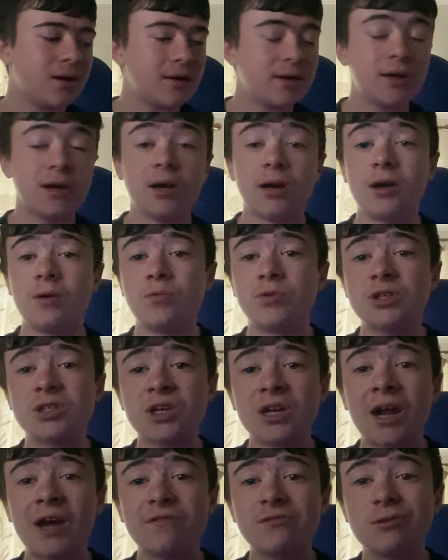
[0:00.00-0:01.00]
uh, we're just
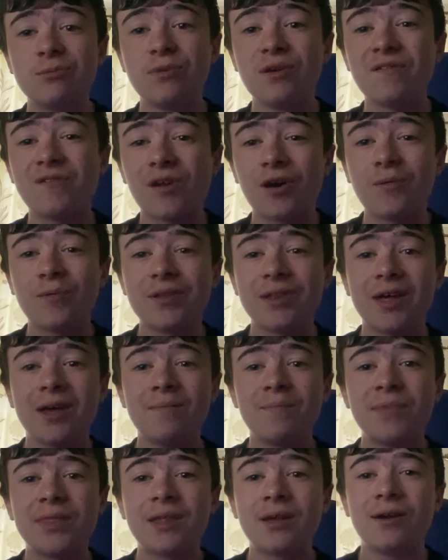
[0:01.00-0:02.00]
gonna have to move along with it.
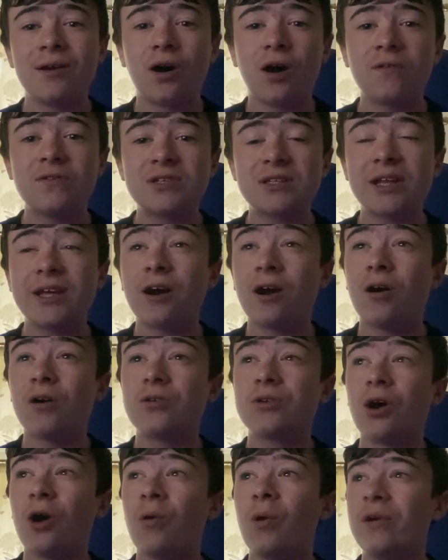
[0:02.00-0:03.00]
Obviously, our
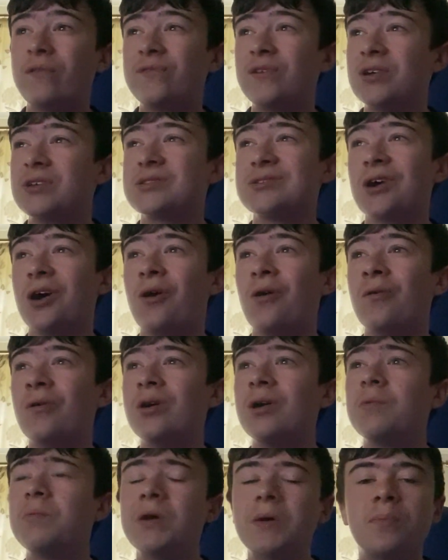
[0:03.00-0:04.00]
goal, our first goal,
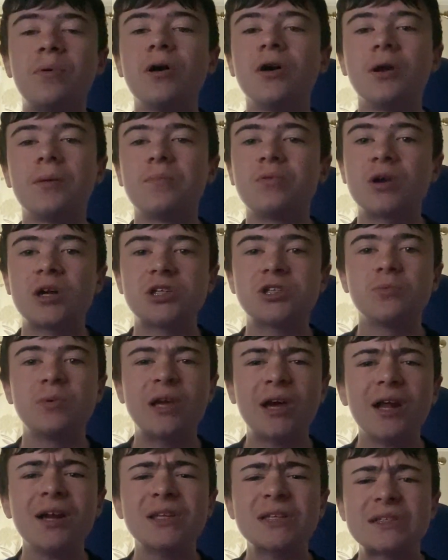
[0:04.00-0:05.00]
we were putting on pressure. We
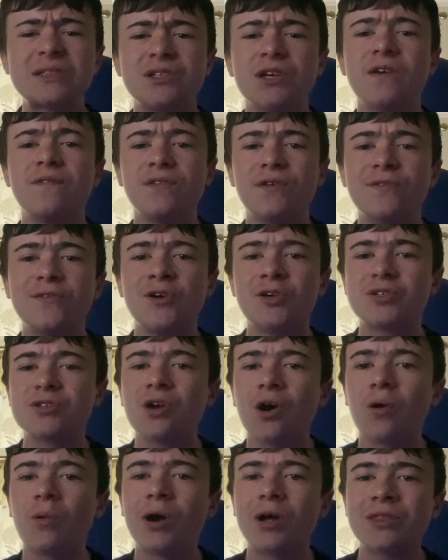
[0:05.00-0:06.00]
kind of deserved the first
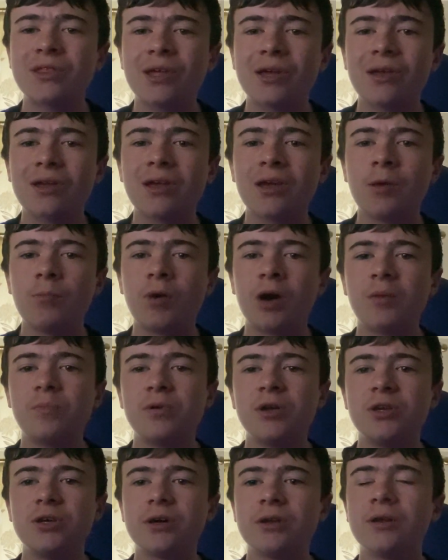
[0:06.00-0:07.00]
goal, I think, in my
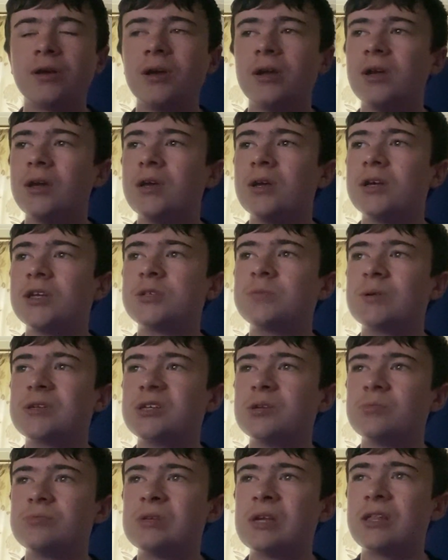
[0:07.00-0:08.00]
opinion.
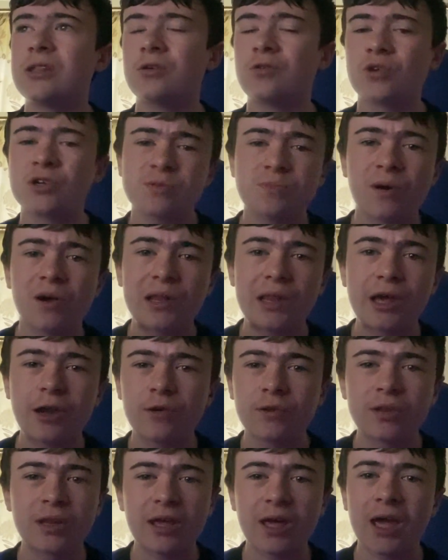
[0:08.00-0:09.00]
Especially if we hit the crossbar later
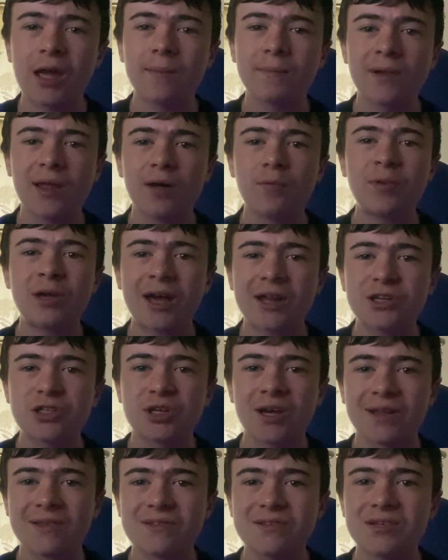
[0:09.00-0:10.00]
in the game. Like, we had
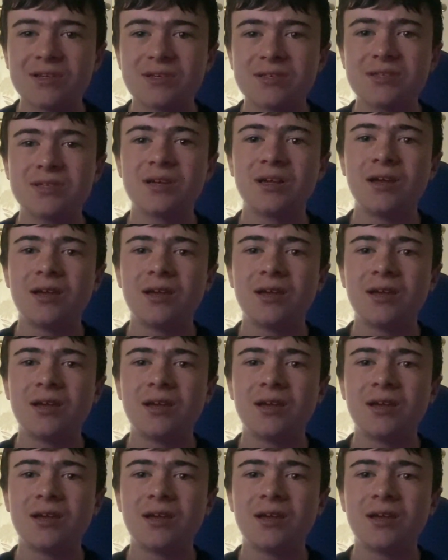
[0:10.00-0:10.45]
chances,